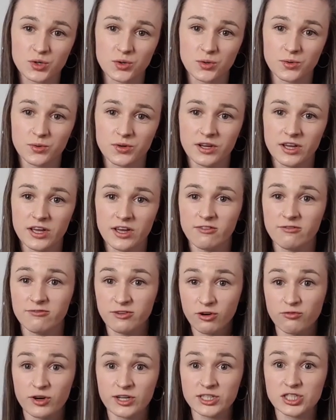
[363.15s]
all,
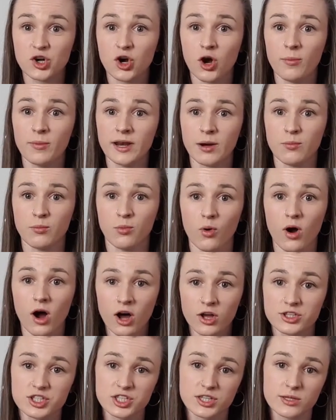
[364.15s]
feel free to comment and we'll
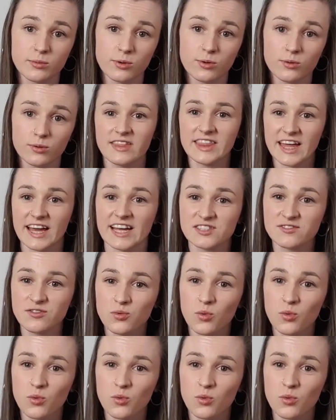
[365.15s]
answer them all. Thanks for